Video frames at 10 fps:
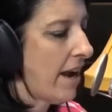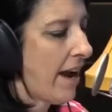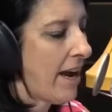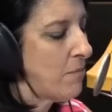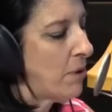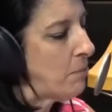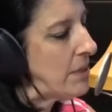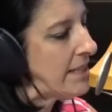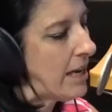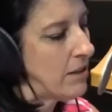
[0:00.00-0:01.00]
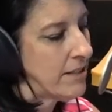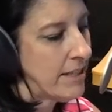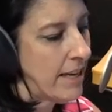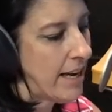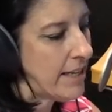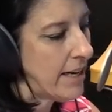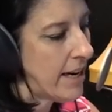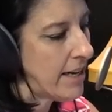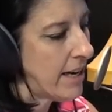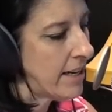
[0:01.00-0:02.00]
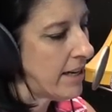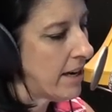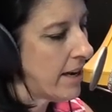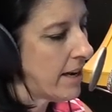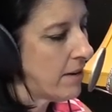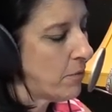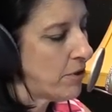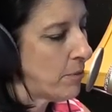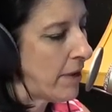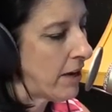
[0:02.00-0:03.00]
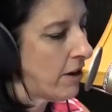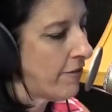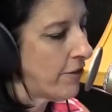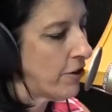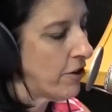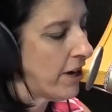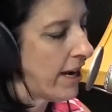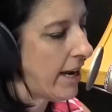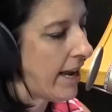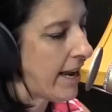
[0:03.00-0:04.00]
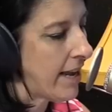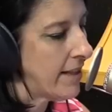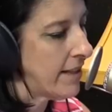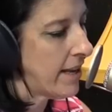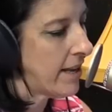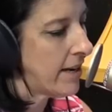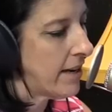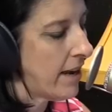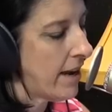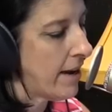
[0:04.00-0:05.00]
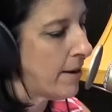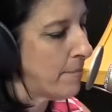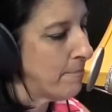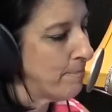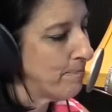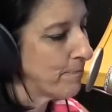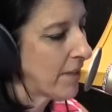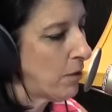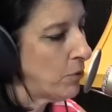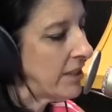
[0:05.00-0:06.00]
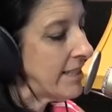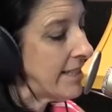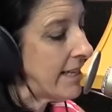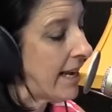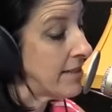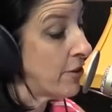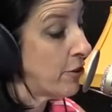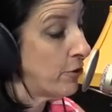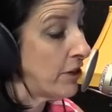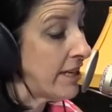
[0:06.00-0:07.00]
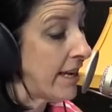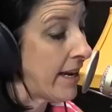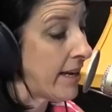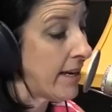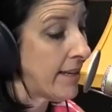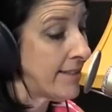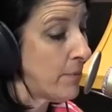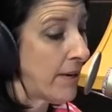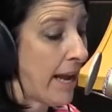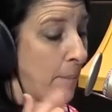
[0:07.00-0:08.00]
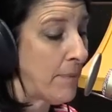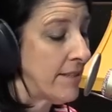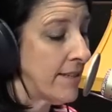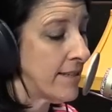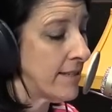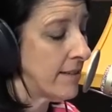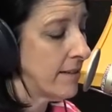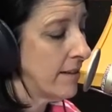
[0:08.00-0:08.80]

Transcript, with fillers: I'd bump it down to ninety-nine ninety-nine with your make offer, and then um, relist it as a thirty day and see what happens as it